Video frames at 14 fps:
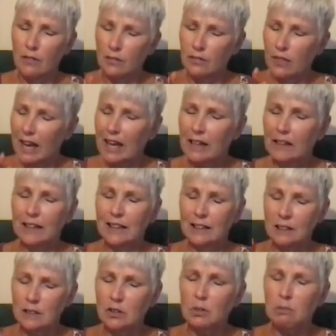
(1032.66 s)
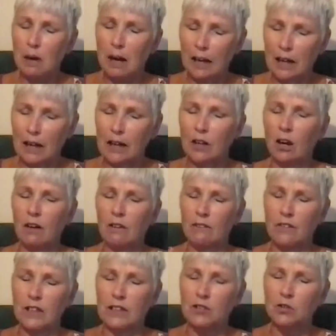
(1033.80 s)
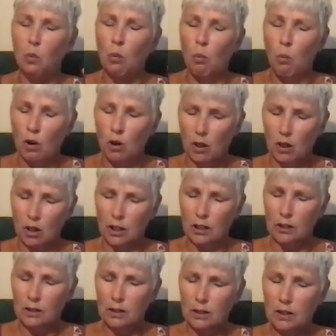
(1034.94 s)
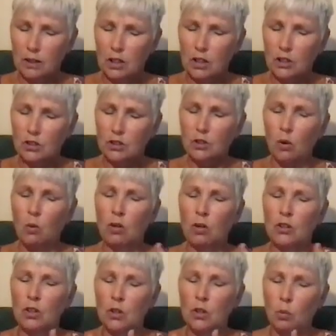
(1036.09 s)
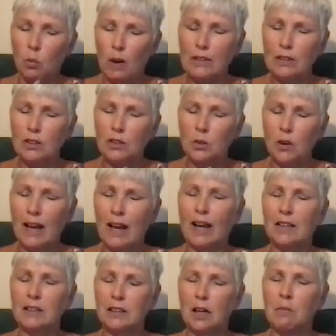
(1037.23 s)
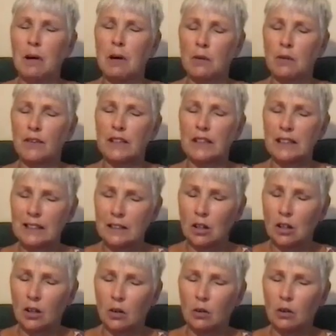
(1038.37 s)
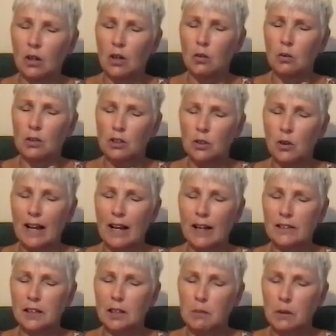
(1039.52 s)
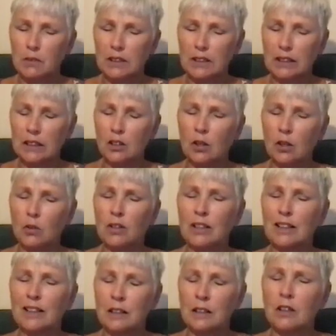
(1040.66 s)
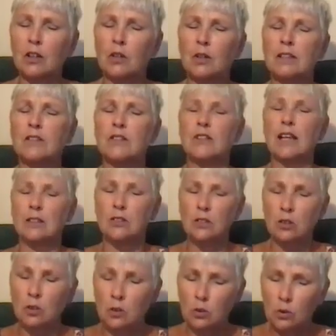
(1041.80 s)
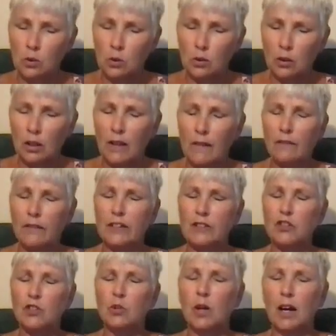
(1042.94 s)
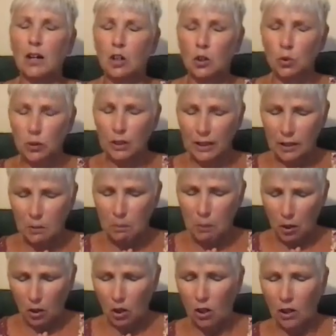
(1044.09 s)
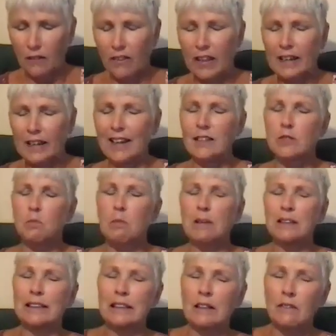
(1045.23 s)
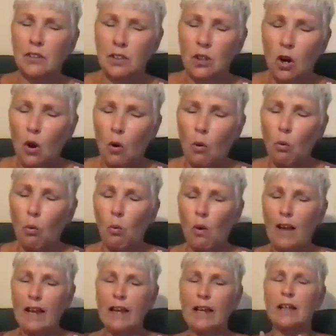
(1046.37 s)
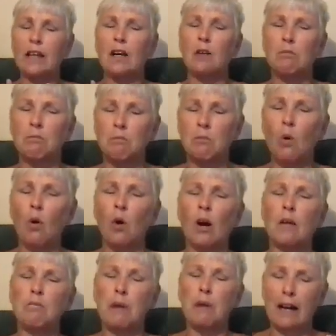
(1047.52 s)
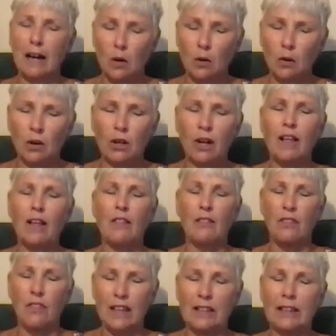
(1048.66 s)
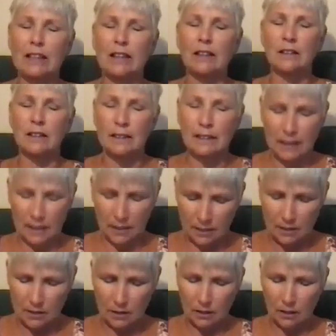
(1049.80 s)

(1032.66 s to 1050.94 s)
That is part of this work. So when you ask about the ego, the ego is a tool that you agreed upon that has been given way more power than it needs.